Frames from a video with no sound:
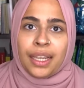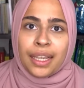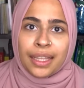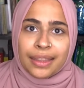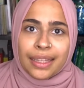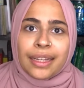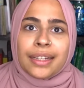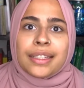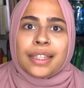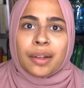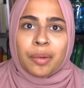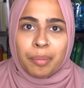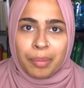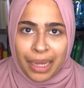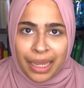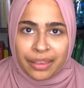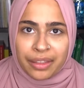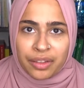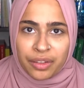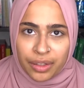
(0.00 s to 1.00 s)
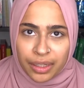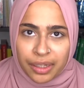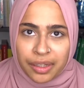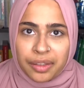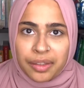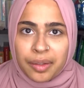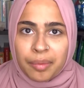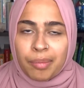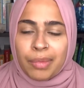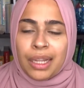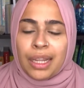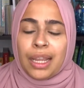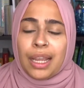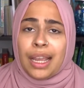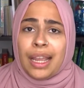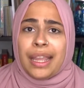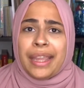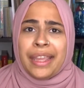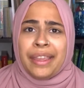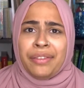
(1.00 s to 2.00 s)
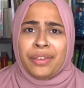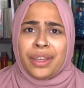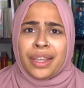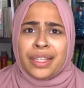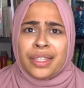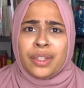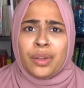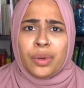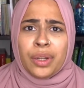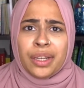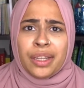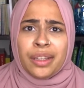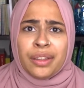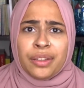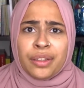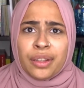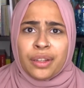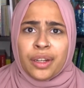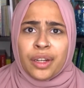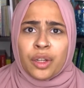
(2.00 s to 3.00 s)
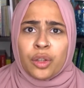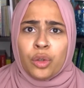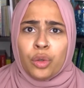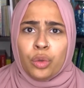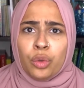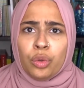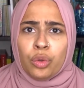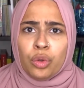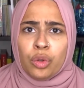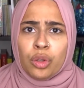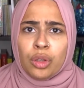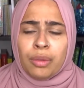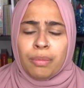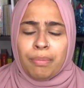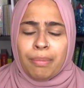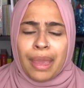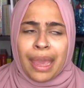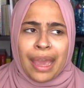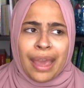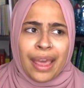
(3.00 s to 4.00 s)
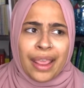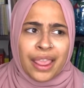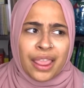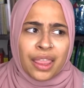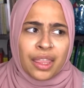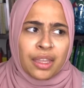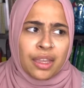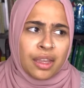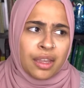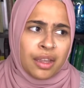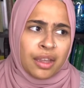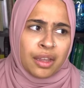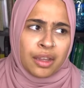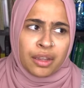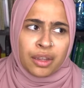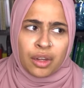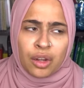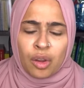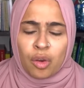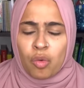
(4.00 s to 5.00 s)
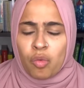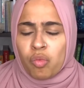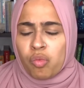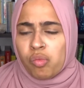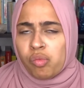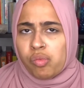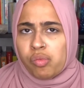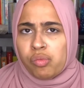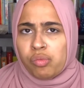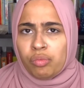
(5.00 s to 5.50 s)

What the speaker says: That is our math curriculum. If you guys know any other cool math, you know,